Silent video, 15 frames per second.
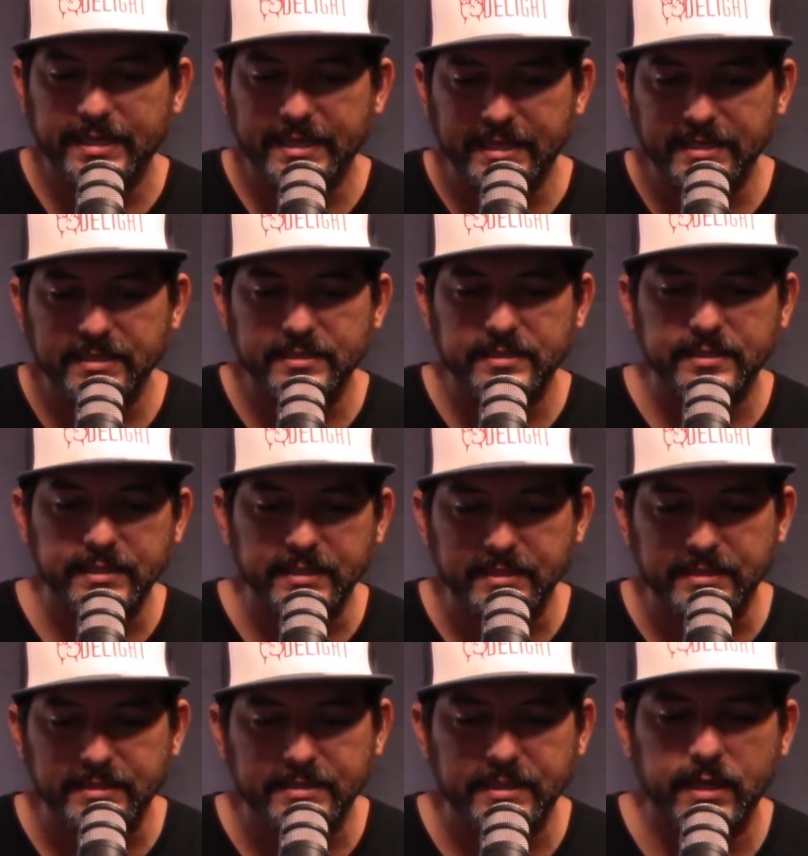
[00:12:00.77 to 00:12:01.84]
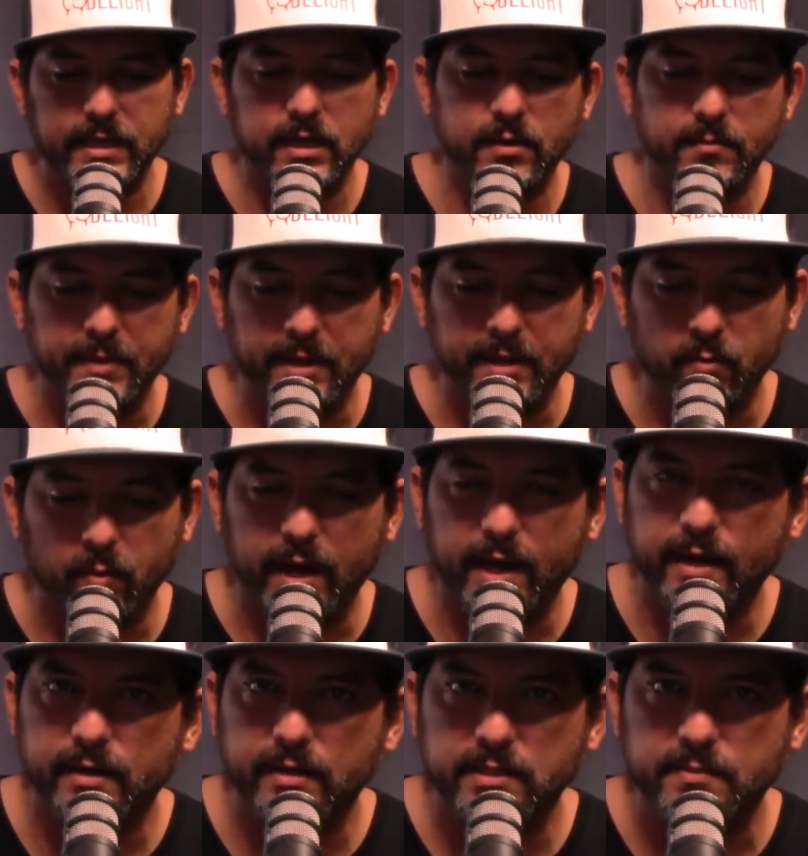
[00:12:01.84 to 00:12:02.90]
easily set up a
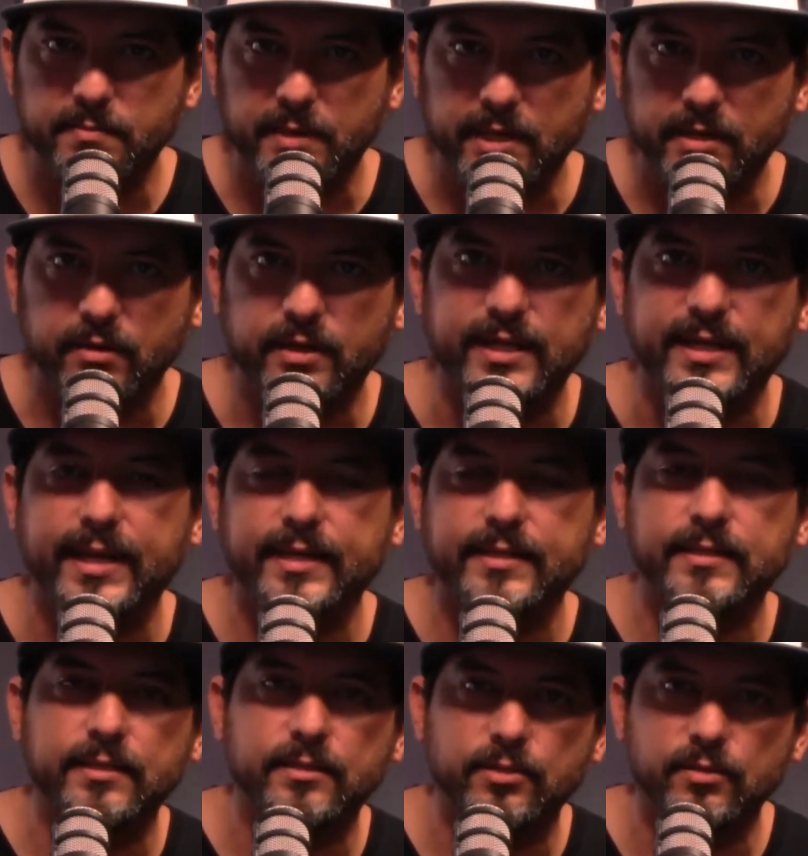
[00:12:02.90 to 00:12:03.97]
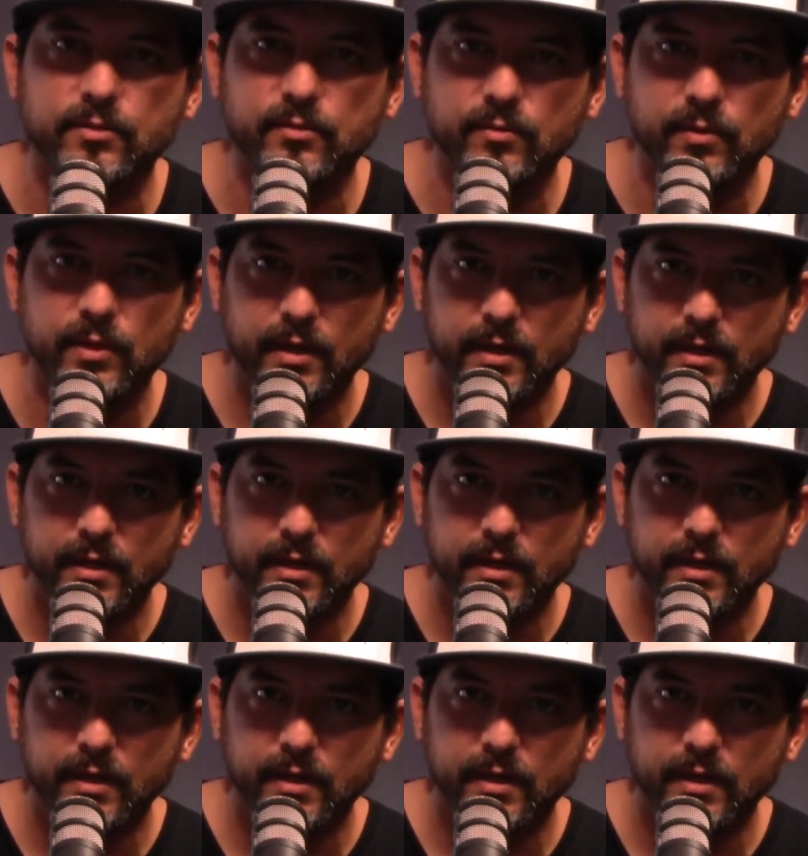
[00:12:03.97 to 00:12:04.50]
wireless speaker, connect it to